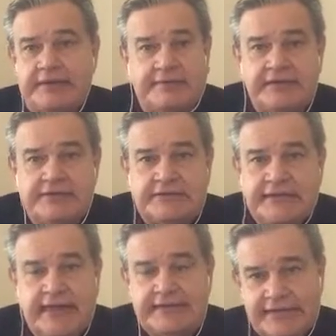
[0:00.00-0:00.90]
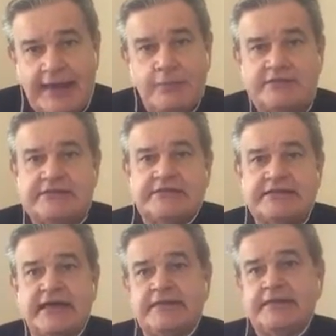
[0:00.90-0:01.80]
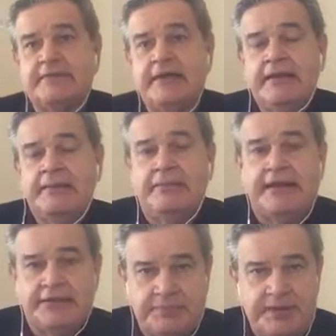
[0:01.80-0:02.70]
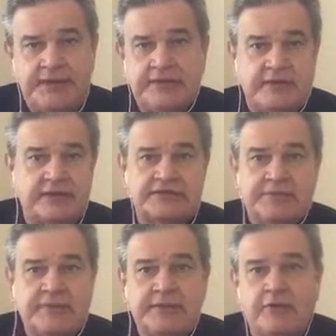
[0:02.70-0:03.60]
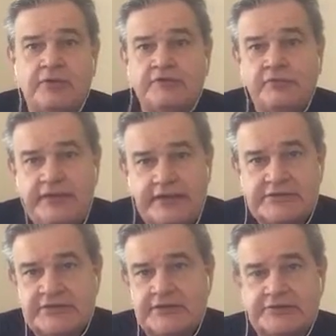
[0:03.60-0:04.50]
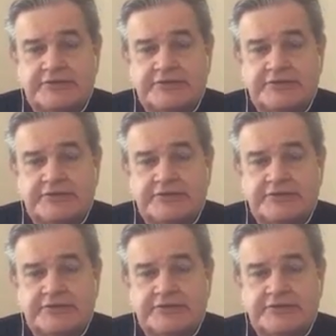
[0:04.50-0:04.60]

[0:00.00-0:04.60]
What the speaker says: I mean, that was decided by an opinion of the Supreme Court 3 years ago.